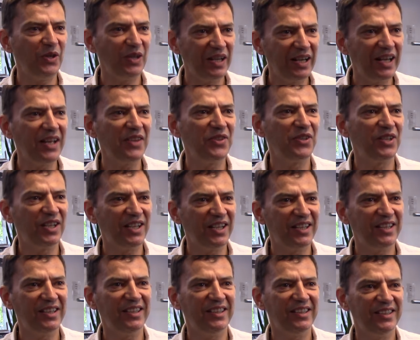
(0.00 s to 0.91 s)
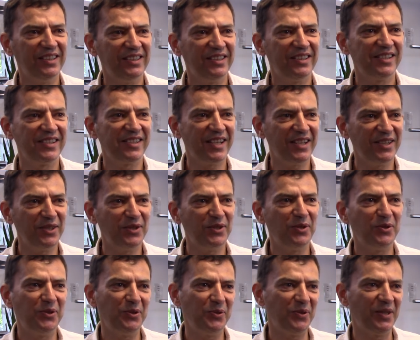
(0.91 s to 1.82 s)
glad that I decided
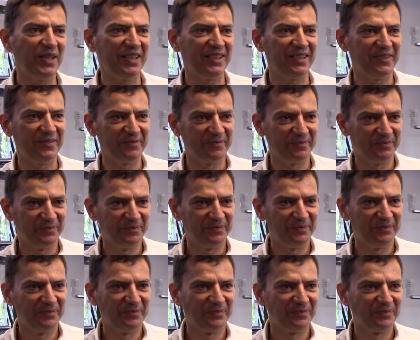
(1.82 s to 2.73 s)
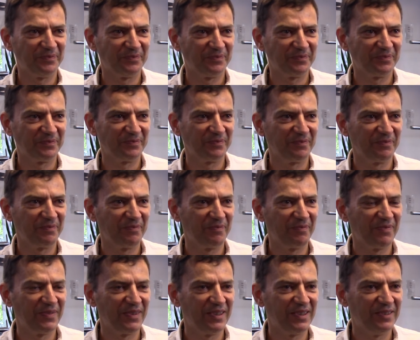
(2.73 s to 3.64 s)
to do that. Tell us your
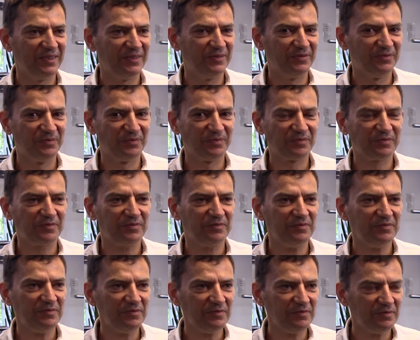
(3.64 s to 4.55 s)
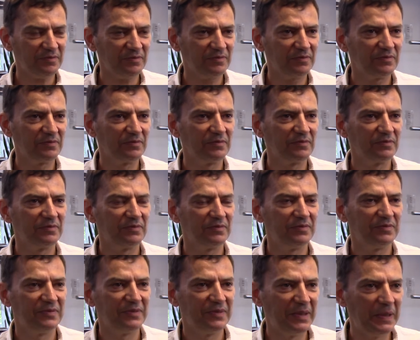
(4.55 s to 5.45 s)
impressions of Greysteel and please feel free to
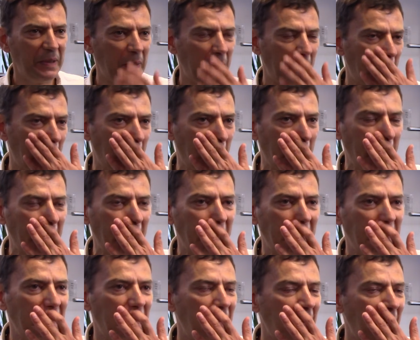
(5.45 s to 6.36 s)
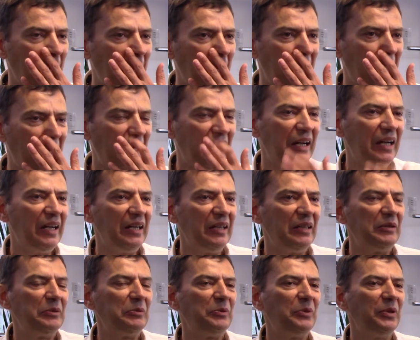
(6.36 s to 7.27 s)
be honest. Yeah.
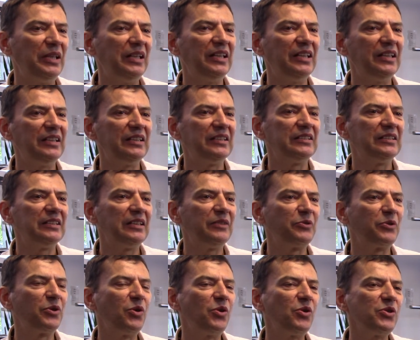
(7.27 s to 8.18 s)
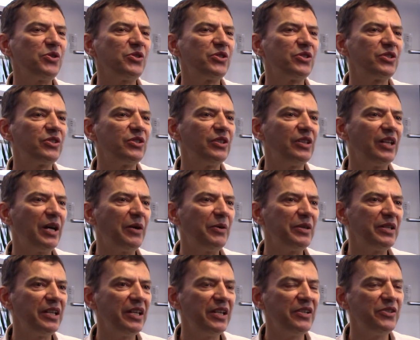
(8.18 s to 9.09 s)
Uh, well, of course,
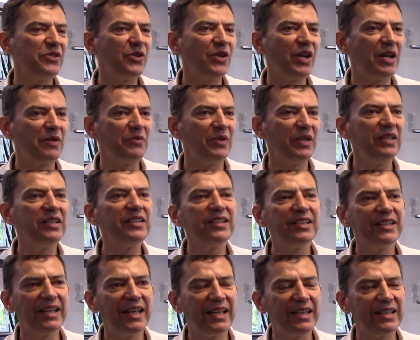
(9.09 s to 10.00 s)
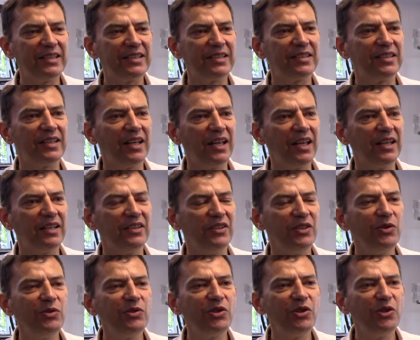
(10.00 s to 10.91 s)
nowadays you have internet and
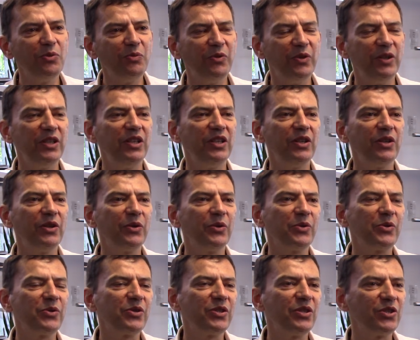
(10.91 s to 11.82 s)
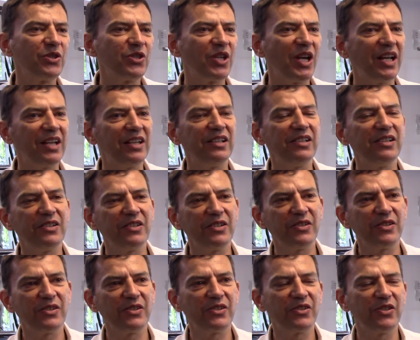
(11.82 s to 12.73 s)
YouTube videos and
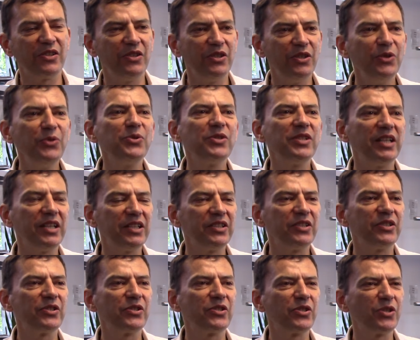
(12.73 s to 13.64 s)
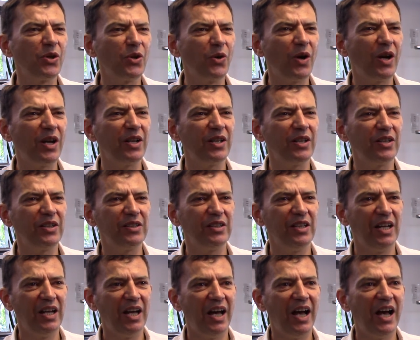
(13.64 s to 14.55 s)
channels and newsletters. So
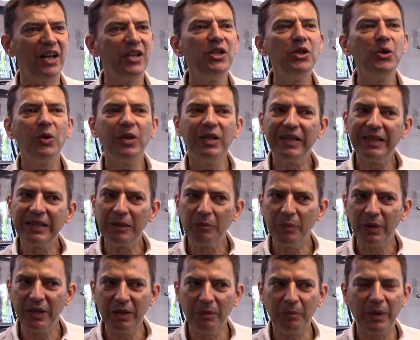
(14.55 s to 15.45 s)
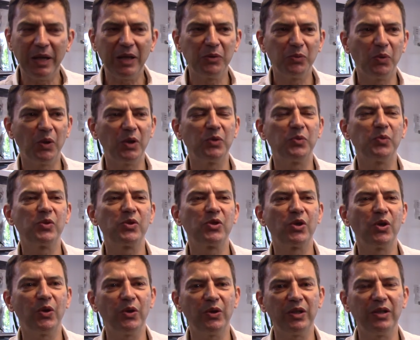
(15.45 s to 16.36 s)
I, I knew a little bit about what
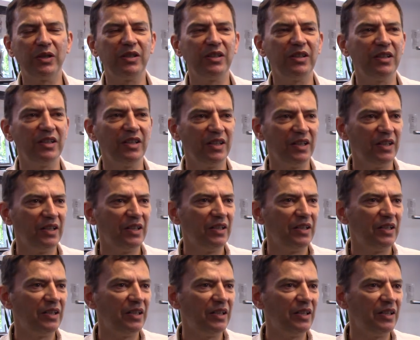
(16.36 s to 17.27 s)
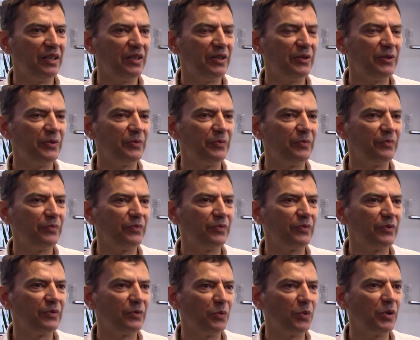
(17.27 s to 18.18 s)
was going,
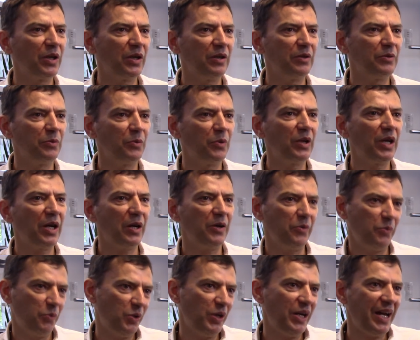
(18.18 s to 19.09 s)
um, what, I, what, I, what I